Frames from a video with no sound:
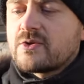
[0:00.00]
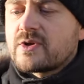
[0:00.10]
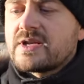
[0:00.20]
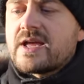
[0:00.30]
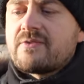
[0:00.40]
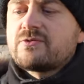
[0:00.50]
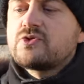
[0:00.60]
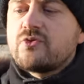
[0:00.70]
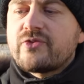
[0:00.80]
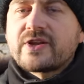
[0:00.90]
you can have
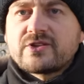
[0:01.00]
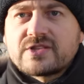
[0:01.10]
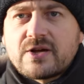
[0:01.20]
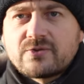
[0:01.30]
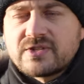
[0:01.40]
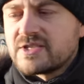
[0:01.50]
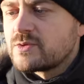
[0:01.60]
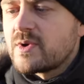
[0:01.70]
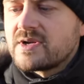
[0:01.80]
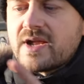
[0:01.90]
two fingers out on
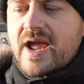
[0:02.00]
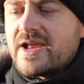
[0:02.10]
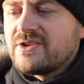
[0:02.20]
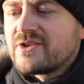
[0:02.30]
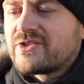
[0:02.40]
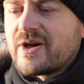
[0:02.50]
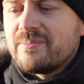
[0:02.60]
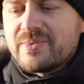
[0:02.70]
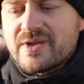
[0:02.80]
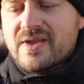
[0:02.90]
this one and your thumb.